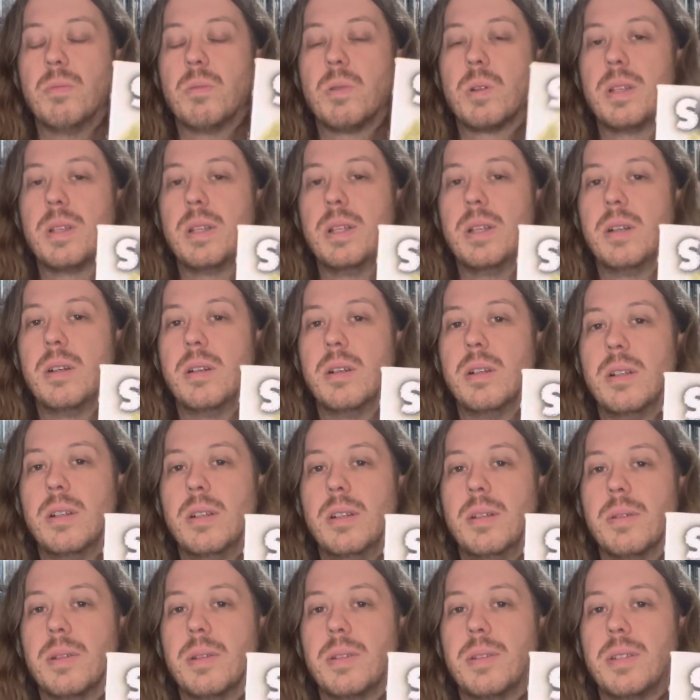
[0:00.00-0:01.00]
really a good
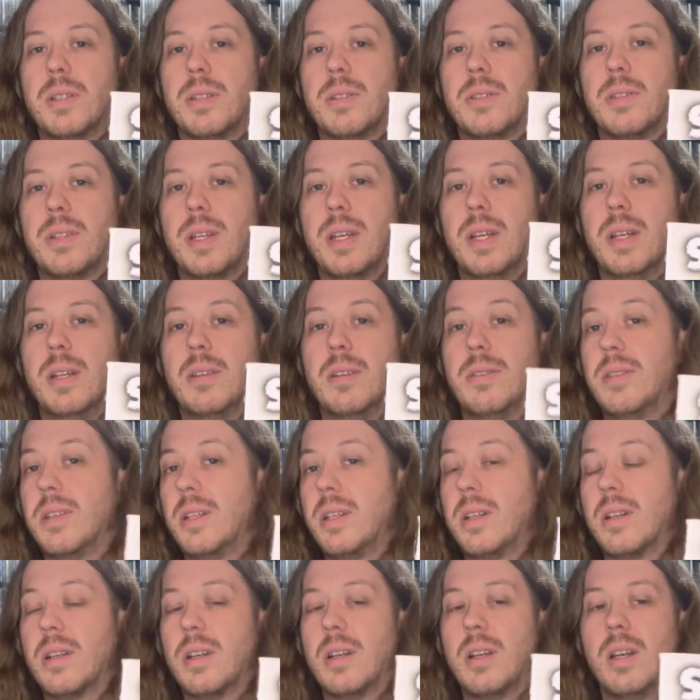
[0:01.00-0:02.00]
lyricist and
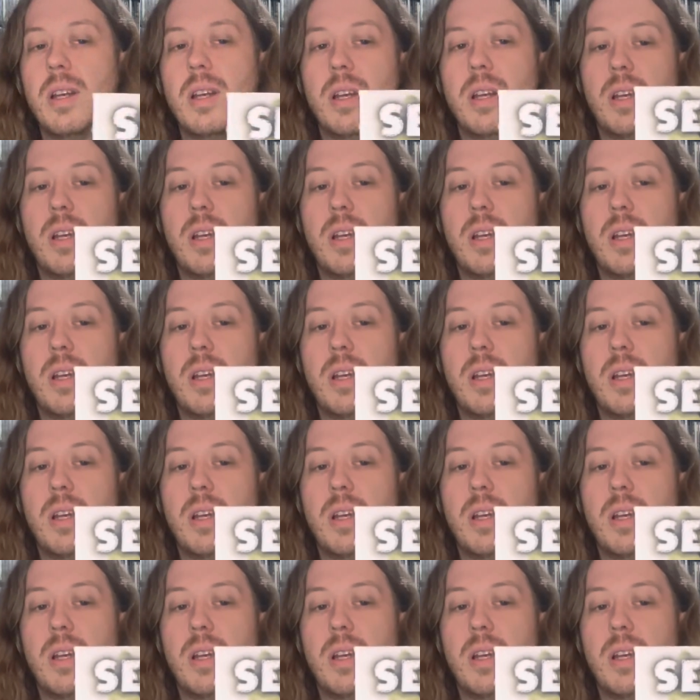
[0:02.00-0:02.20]
singer.